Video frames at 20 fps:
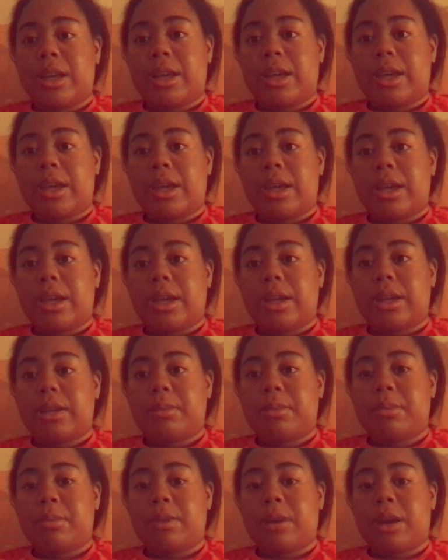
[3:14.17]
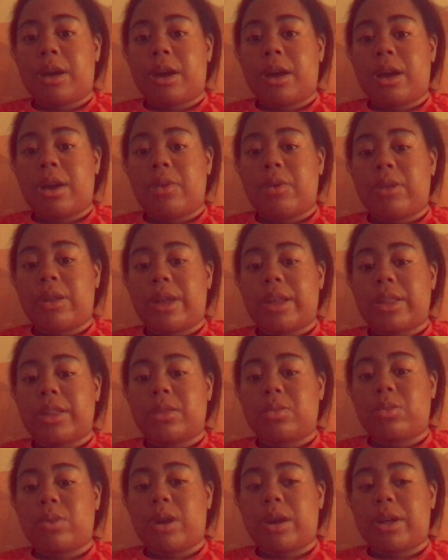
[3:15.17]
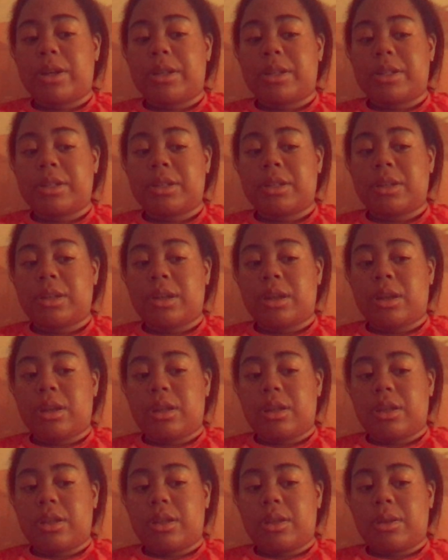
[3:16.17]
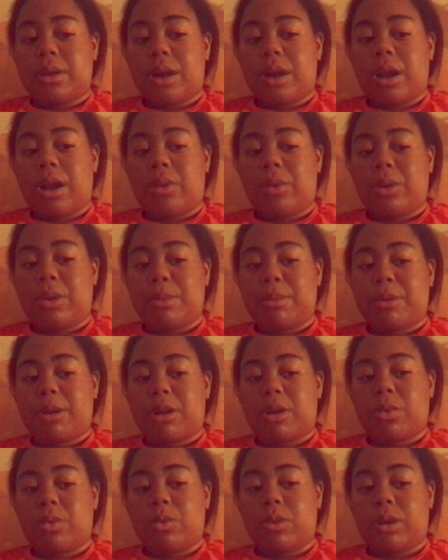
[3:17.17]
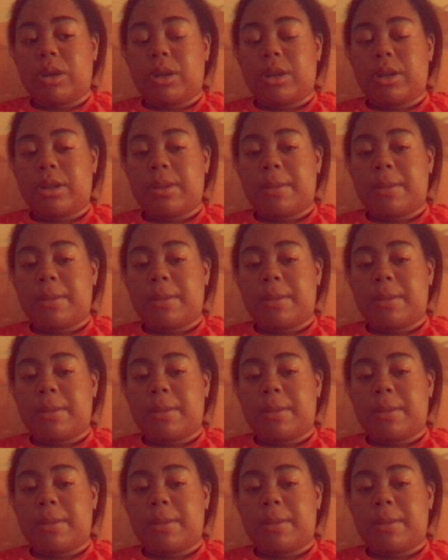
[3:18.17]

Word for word: And I would like to watch Halloween Part 1